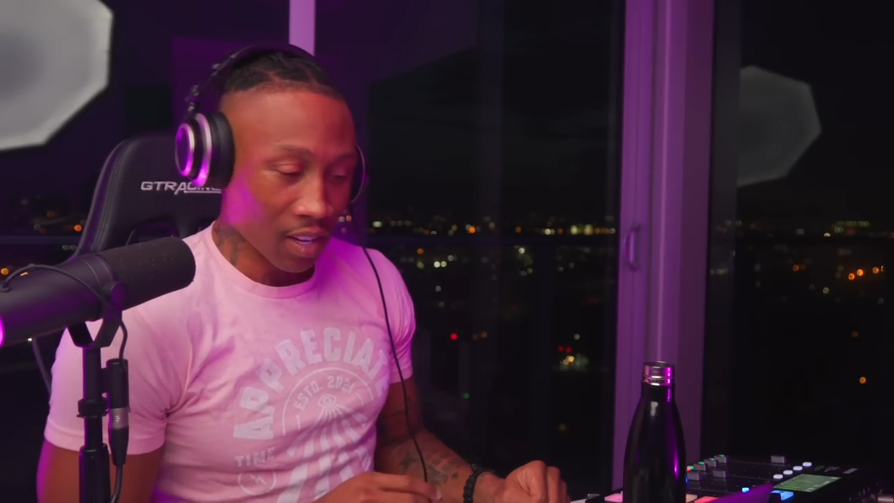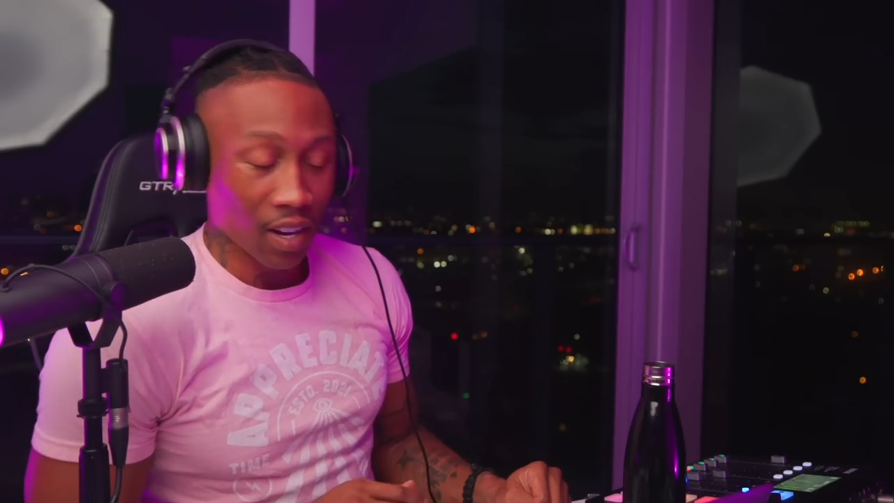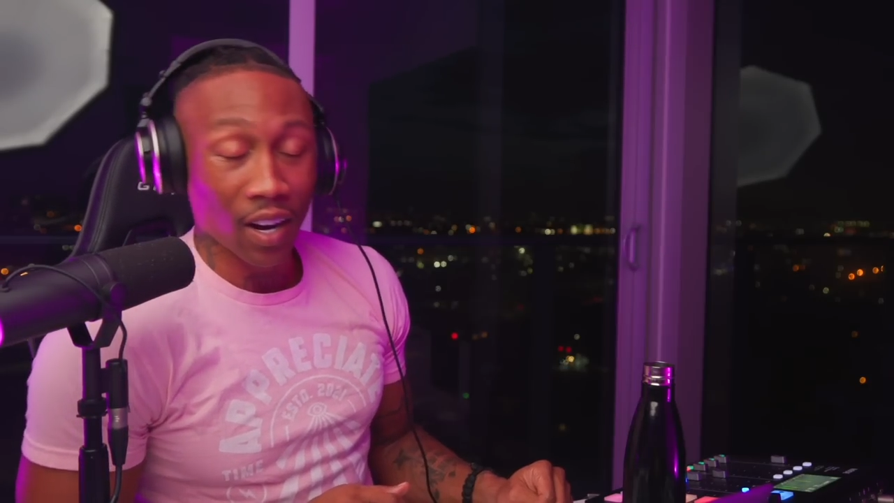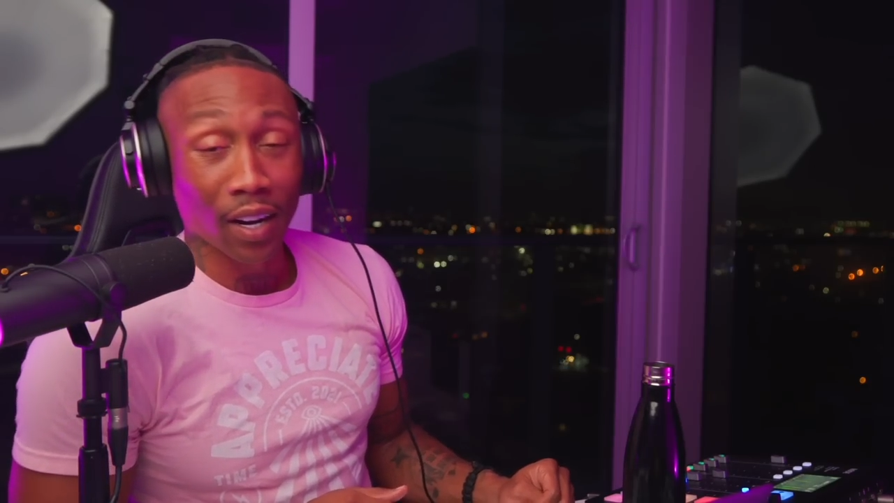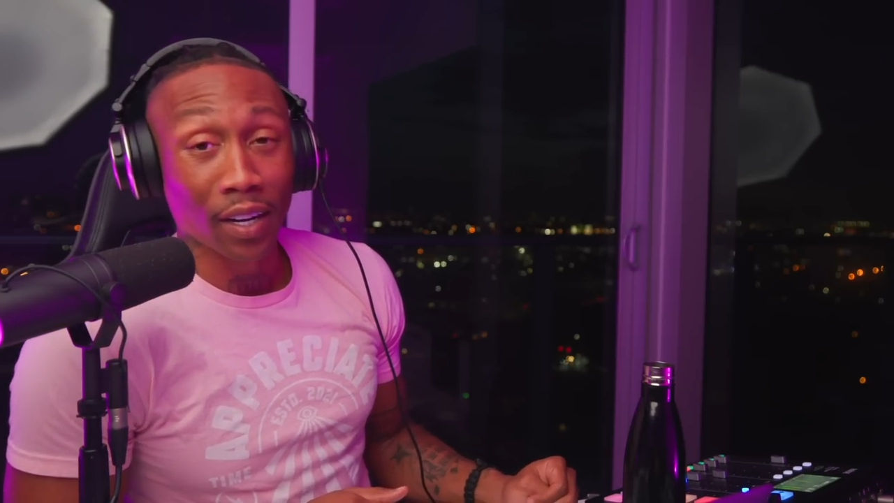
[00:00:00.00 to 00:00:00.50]

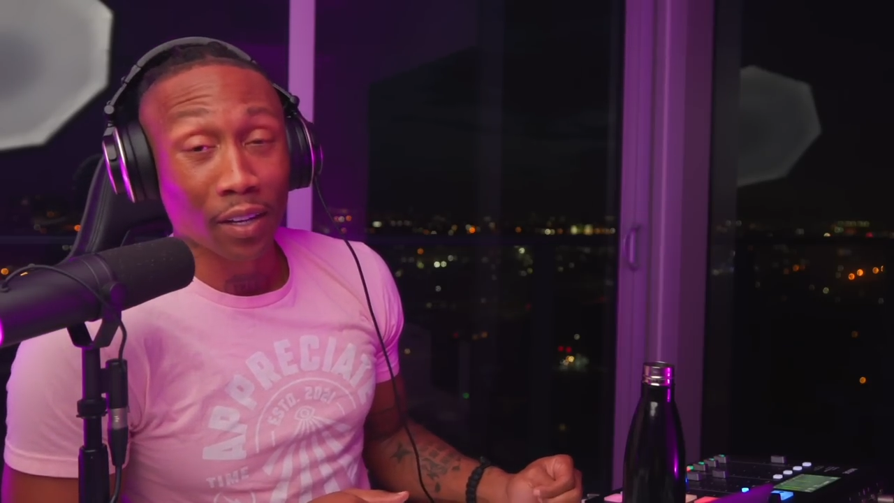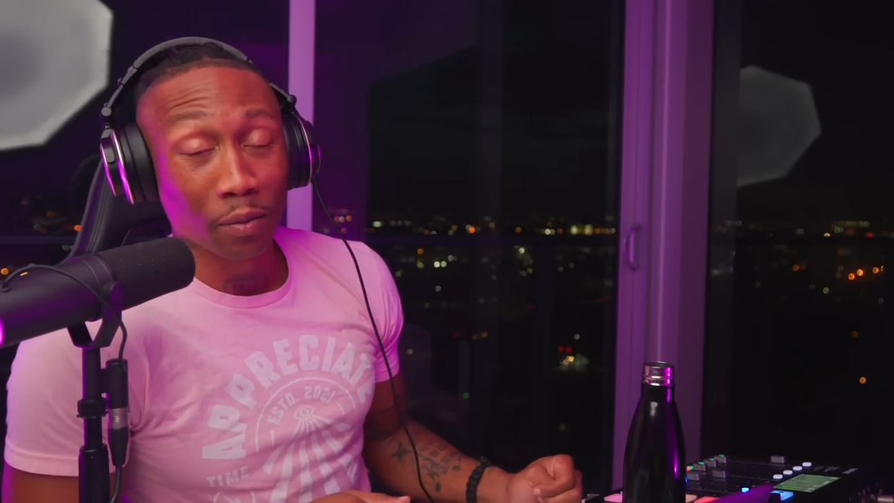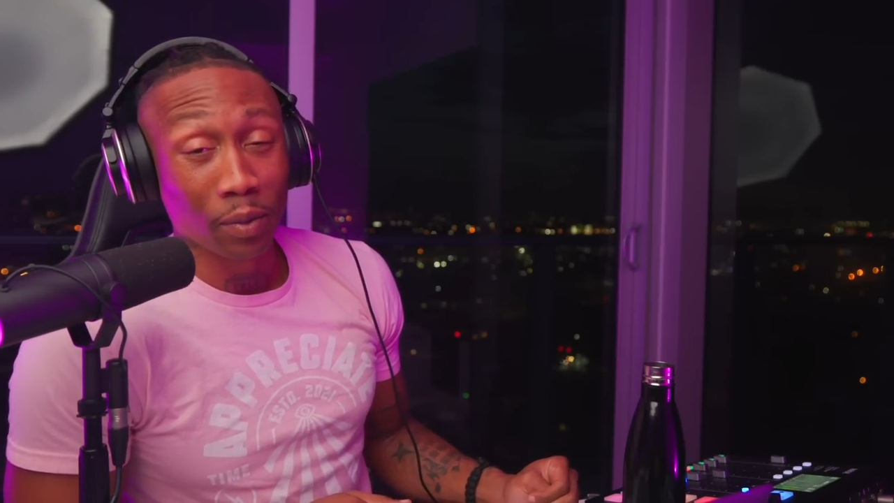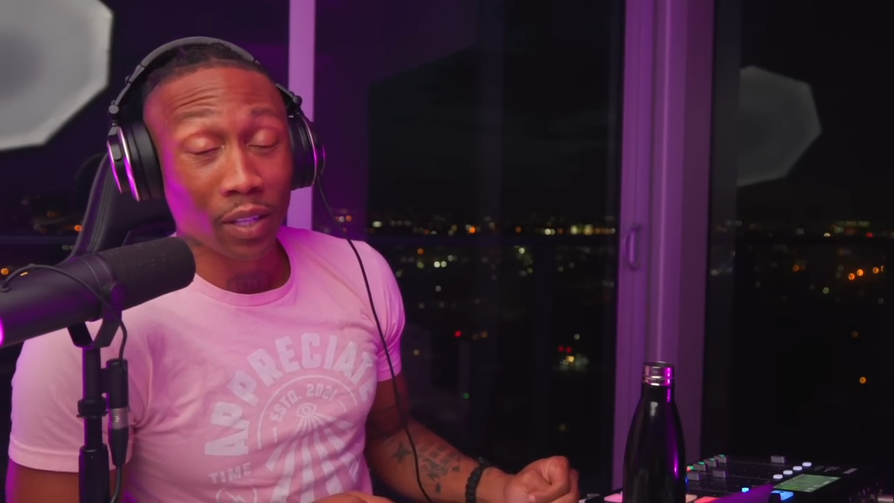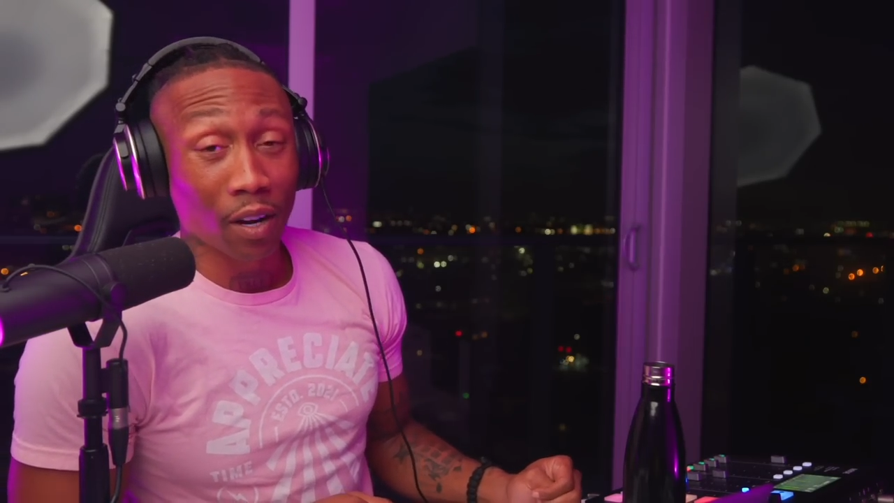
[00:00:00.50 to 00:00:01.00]
All right, now the
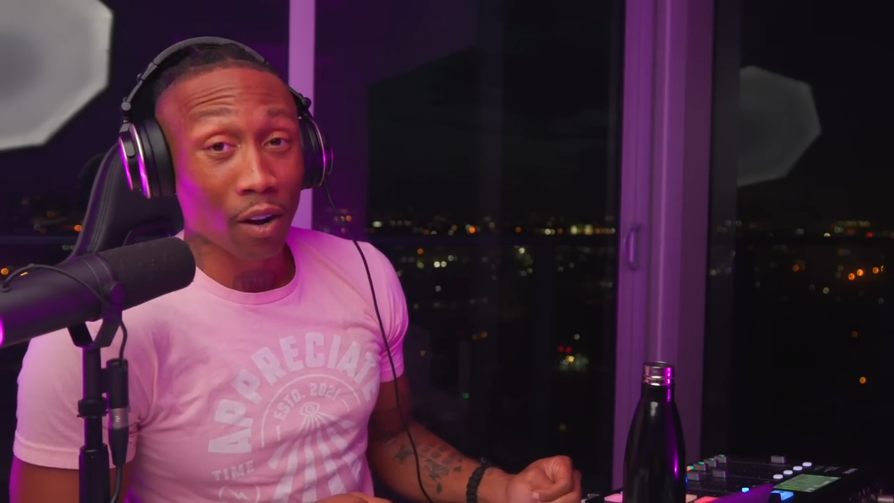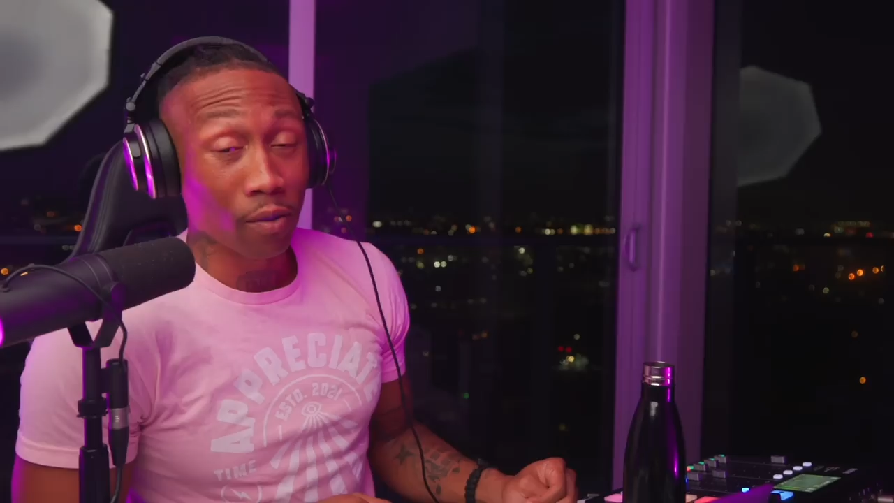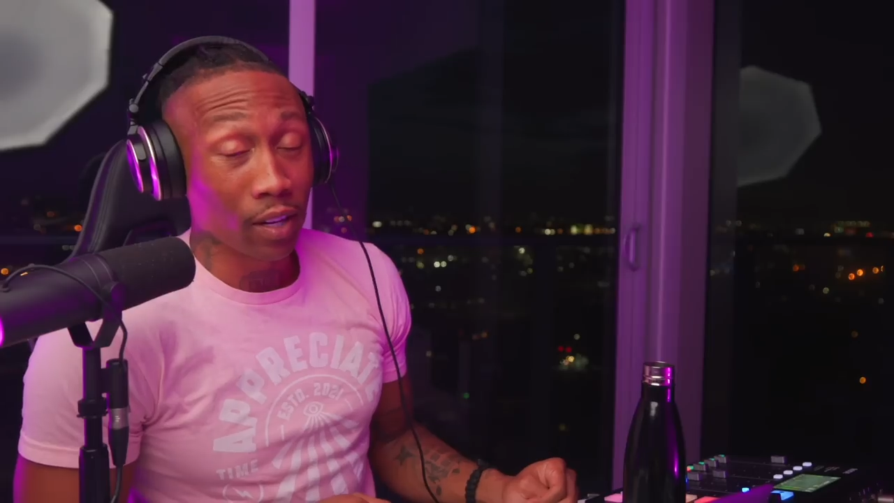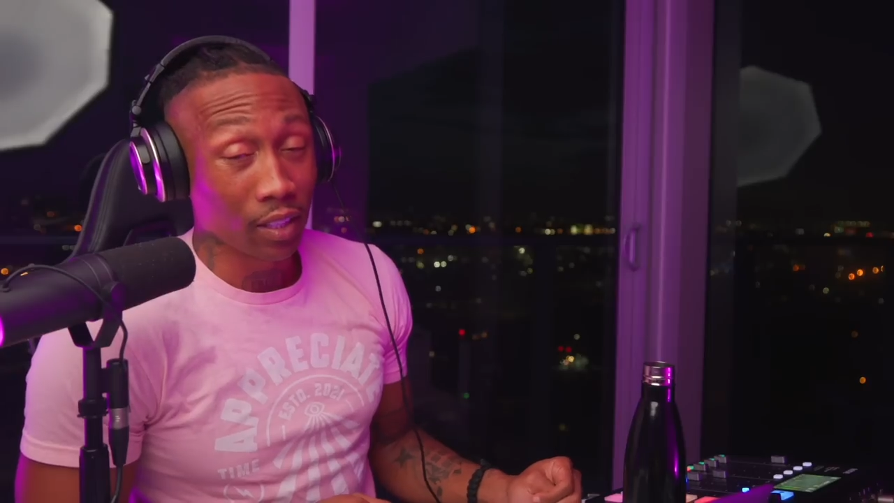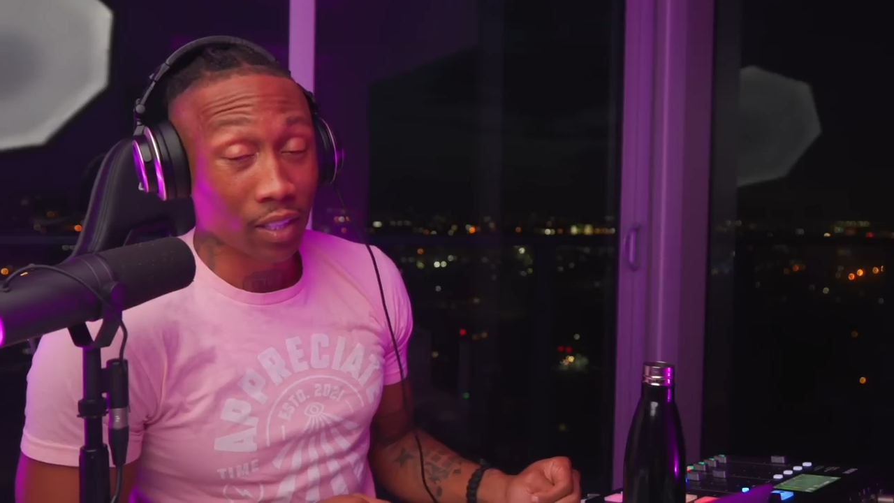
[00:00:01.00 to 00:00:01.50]
beat already